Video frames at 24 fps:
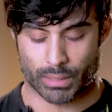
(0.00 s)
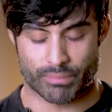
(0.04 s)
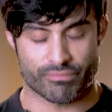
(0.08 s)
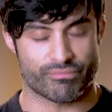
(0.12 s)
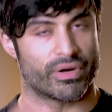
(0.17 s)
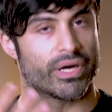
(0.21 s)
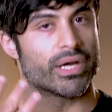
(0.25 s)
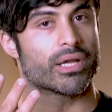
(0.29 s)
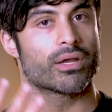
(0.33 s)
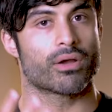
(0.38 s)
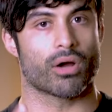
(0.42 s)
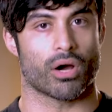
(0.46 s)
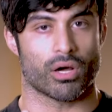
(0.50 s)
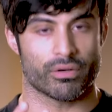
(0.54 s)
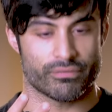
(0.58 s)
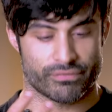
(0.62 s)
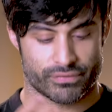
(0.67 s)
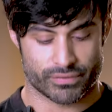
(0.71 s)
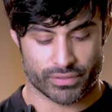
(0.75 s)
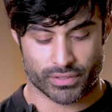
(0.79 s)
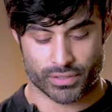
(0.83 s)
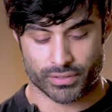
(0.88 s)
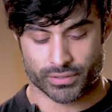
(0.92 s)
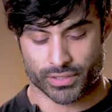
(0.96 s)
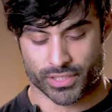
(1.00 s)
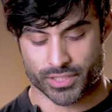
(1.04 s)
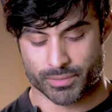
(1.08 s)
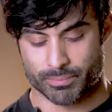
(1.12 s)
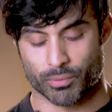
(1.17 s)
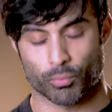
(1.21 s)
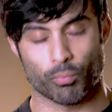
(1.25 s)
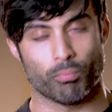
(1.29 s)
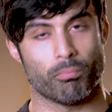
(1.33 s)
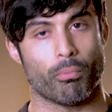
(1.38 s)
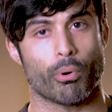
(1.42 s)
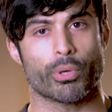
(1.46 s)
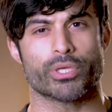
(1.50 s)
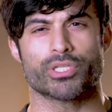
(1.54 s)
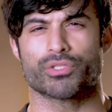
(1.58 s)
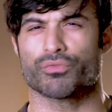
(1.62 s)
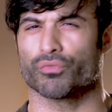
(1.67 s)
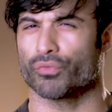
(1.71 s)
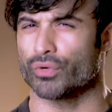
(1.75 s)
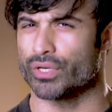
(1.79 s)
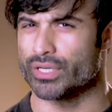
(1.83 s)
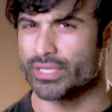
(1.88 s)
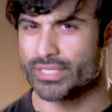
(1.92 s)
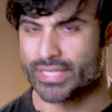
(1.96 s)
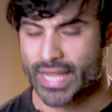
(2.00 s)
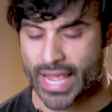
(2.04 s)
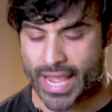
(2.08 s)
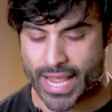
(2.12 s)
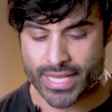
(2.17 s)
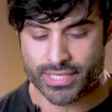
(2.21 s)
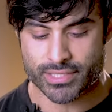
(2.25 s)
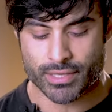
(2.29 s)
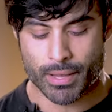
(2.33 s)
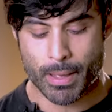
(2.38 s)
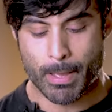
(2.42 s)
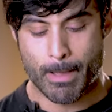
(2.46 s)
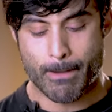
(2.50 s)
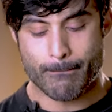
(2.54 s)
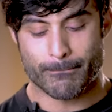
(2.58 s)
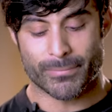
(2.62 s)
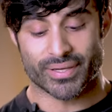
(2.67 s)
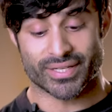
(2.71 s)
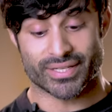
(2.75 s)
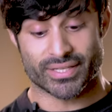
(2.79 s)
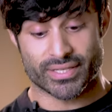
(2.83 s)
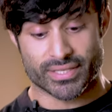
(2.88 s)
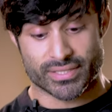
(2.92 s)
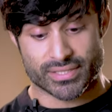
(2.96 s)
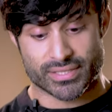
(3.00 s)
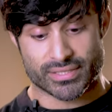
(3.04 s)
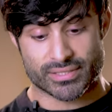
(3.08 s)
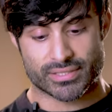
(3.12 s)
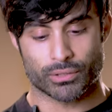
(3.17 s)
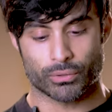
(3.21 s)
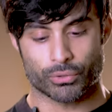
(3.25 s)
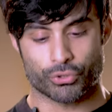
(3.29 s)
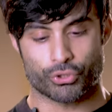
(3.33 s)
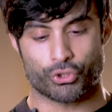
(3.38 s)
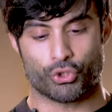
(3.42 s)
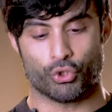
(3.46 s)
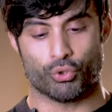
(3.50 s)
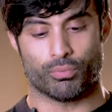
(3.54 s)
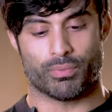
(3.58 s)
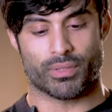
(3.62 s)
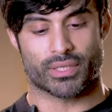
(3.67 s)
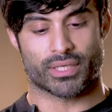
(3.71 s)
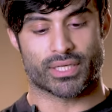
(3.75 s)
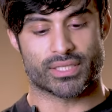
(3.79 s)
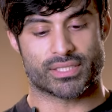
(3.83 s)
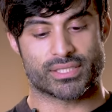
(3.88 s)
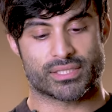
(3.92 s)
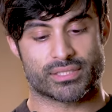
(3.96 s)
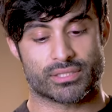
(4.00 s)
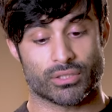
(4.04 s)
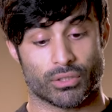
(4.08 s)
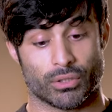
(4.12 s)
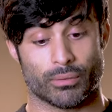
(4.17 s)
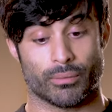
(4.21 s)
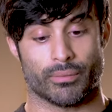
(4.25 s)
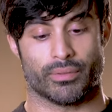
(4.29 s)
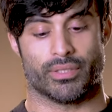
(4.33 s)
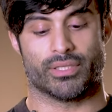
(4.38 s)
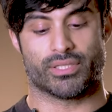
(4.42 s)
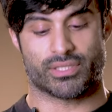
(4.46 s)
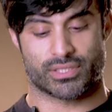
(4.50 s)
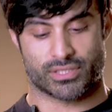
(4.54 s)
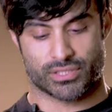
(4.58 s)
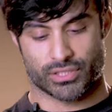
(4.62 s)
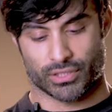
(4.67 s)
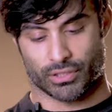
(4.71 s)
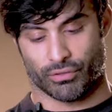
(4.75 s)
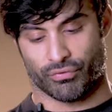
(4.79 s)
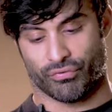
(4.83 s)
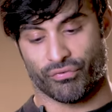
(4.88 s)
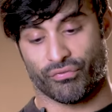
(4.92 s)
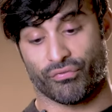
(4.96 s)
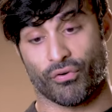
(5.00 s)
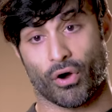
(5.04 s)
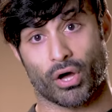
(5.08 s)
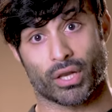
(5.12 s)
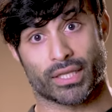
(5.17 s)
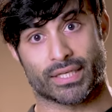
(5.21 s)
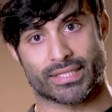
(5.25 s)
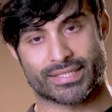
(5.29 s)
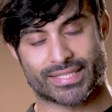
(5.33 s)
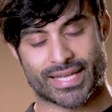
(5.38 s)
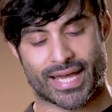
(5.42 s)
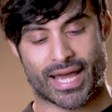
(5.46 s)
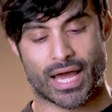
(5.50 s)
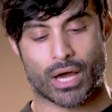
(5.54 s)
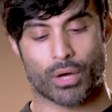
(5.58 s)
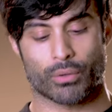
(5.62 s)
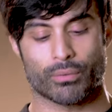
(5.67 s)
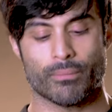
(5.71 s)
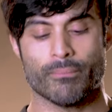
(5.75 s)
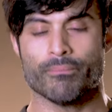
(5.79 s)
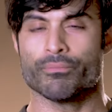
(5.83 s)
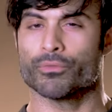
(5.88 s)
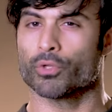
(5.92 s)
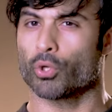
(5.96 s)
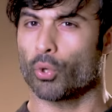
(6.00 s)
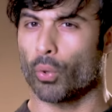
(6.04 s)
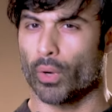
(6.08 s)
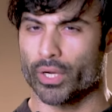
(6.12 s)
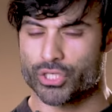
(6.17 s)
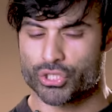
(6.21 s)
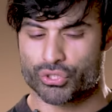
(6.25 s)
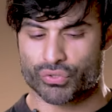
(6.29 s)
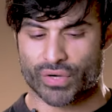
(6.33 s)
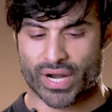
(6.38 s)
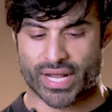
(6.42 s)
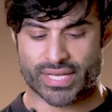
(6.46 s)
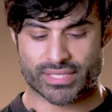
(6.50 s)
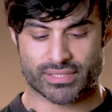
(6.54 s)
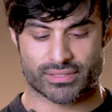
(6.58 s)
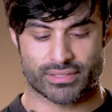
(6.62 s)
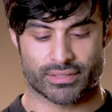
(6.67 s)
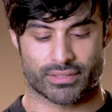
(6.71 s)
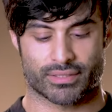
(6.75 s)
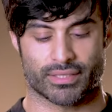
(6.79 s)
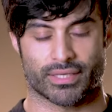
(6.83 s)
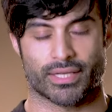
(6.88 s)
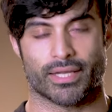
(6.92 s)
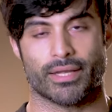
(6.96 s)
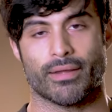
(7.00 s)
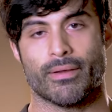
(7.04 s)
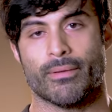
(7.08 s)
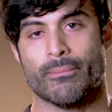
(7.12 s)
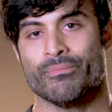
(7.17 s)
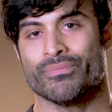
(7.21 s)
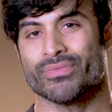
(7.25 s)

I'm very confident, it's been moist for days, but it is still drooping. It's still falling down. quite drastically.